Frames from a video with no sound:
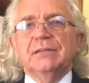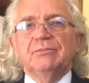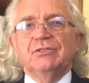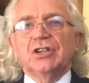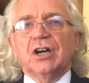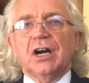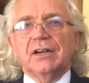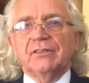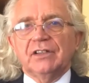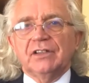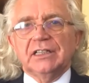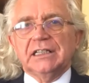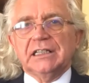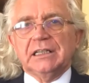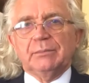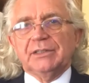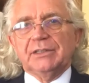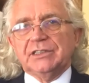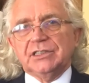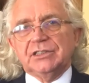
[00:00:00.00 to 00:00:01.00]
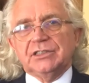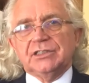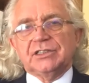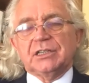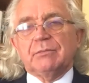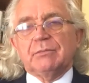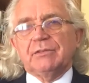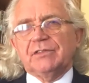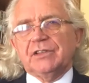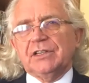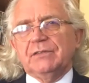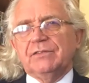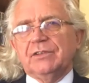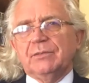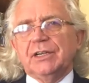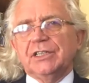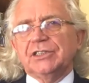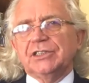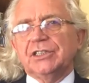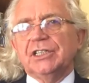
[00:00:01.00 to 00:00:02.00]
dive a little bit into some of the
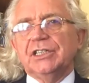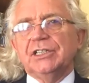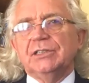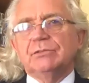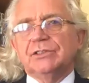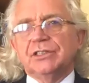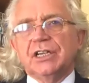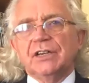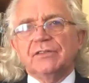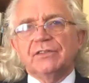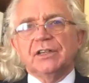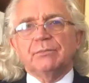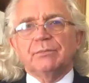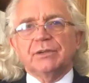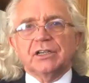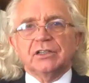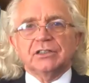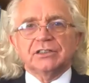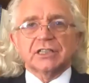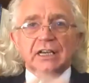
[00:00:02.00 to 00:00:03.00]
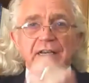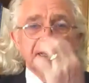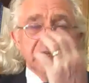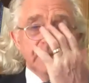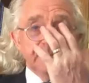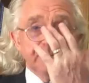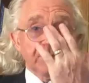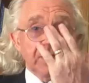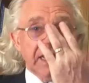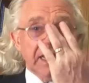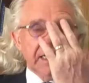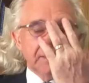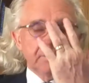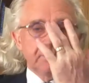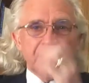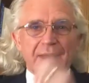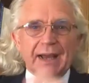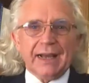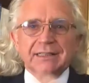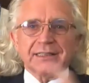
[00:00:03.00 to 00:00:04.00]
information he was giving, because
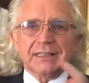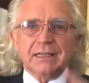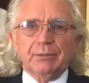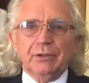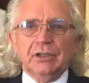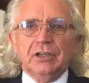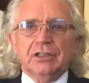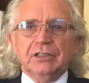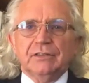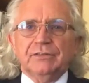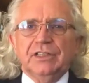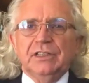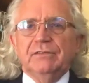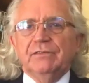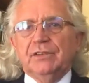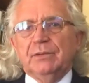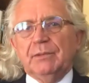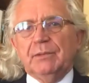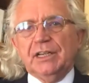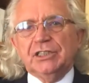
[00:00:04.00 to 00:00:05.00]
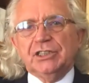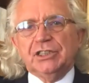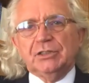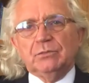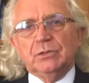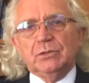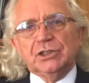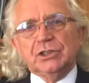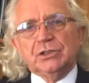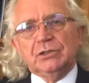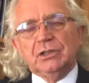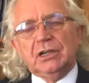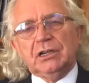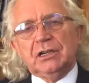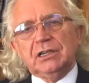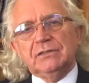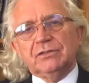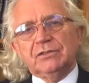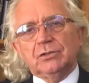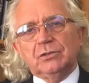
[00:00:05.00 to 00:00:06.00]
it backs up a lot of the information which
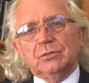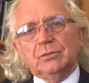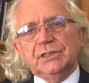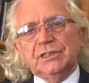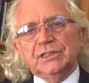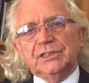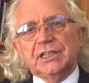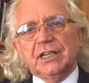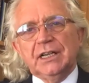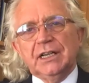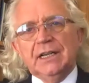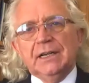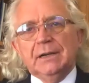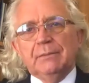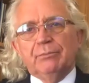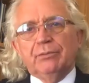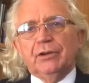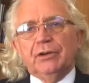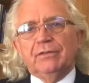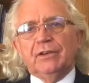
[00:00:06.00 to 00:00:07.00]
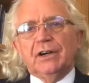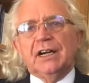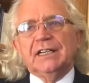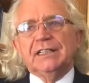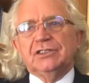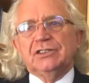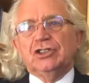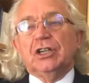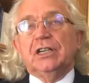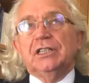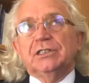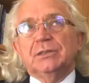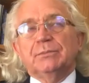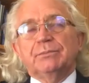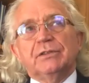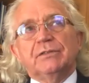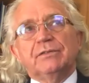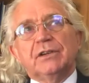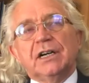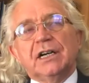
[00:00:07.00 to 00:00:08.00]
I've always tried to
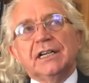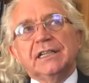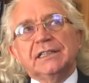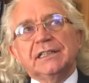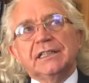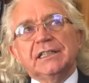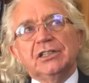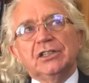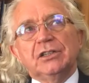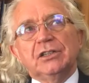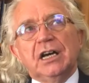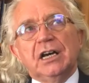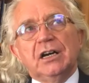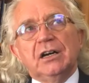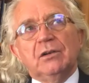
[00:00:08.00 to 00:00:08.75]
provide in